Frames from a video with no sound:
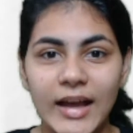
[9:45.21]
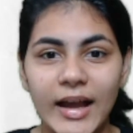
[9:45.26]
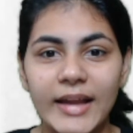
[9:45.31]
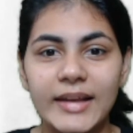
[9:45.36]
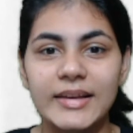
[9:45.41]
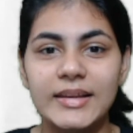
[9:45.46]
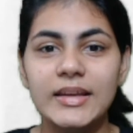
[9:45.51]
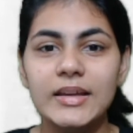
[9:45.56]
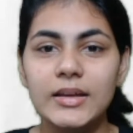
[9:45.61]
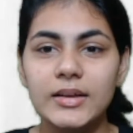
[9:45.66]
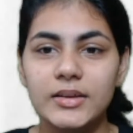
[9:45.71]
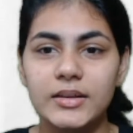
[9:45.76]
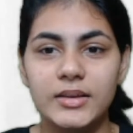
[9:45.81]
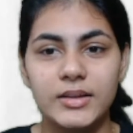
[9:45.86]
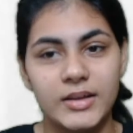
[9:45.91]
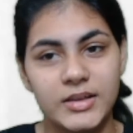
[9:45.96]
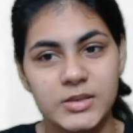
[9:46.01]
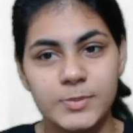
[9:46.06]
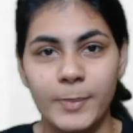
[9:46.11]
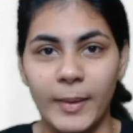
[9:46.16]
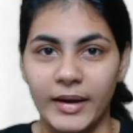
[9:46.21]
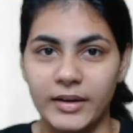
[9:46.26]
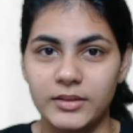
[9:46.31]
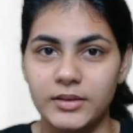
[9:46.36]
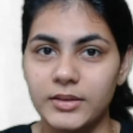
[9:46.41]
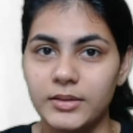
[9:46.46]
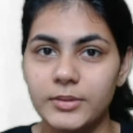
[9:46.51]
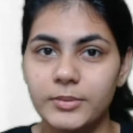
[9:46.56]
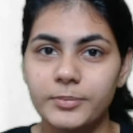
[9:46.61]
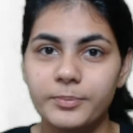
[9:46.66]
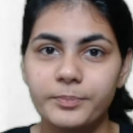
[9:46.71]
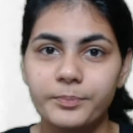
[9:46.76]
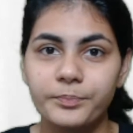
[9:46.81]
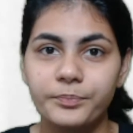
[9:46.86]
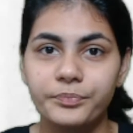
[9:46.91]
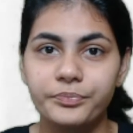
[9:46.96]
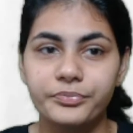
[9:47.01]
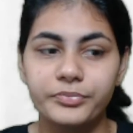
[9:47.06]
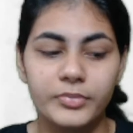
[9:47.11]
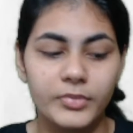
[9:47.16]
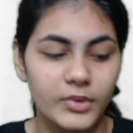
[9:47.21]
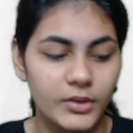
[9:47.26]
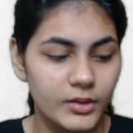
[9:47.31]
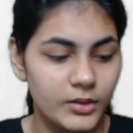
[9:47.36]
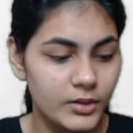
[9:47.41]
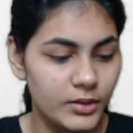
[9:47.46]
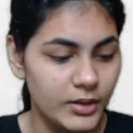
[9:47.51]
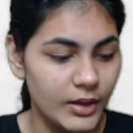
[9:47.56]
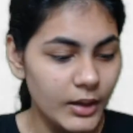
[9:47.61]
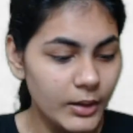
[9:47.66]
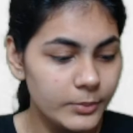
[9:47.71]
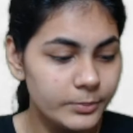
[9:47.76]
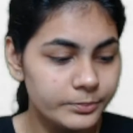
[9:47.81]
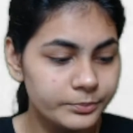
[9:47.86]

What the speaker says: highly respected. Yeah.